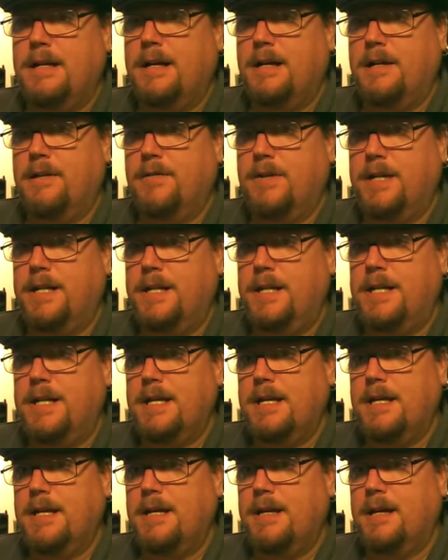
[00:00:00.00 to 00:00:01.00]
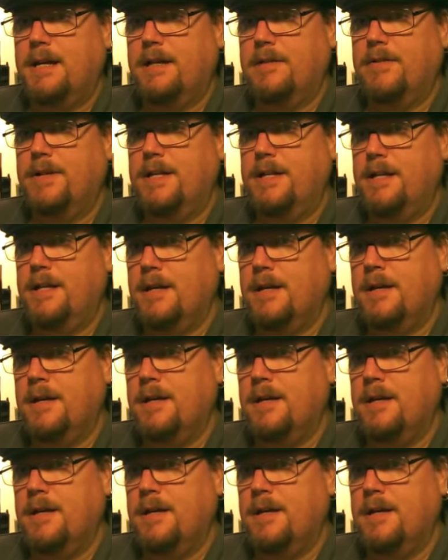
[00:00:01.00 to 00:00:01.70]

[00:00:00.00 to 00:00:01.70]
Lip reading: Are you ready? Are you ready?